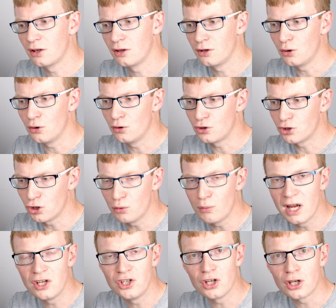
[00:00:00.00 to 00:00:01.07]
There's two
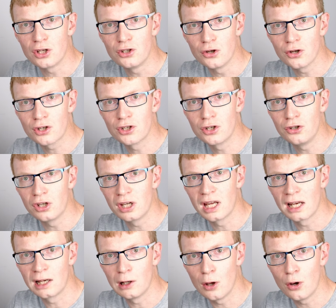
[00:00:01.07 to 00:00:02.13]
ways you can do it. You can
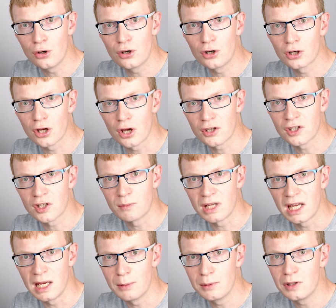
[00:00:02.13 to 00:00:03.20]
get longer custom
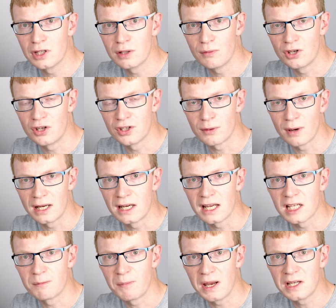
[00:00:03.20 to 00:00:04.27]
cables, which is quite an
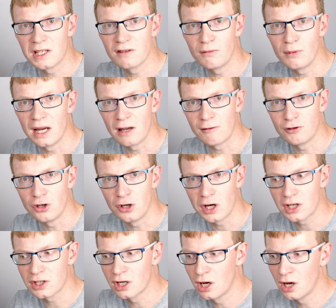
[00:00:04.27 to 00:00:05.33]
expensive way of doing
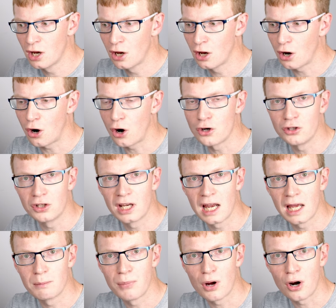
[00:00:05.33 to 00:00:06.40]
it, or you can
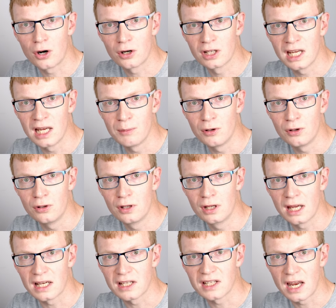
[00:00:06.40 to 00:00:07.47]
add power cable
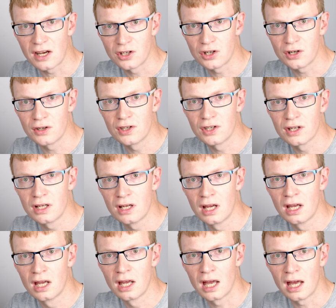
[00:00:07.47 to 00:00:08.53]
extensions.
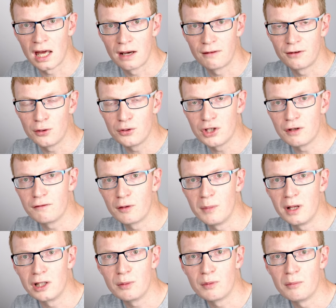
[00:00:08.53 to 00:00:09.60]
And for those of you
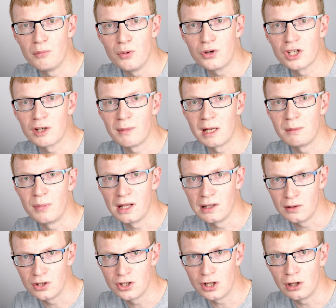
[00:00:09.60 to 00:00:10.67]
familiar with most of my
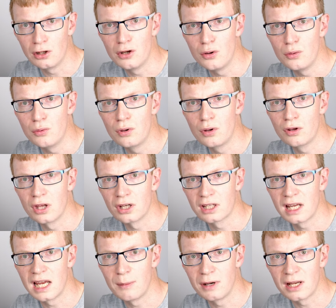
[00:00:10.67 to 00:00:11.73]
builds, you'll know
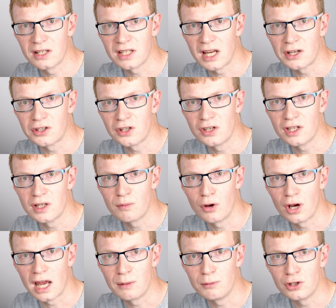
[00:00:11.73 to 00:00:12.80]
that cable extensions is
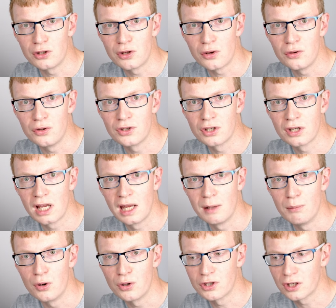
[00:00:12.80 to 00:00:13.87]
what I will use
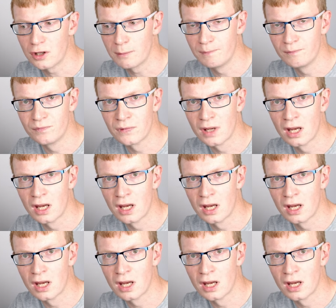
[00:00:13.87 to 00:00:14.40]
in most of them.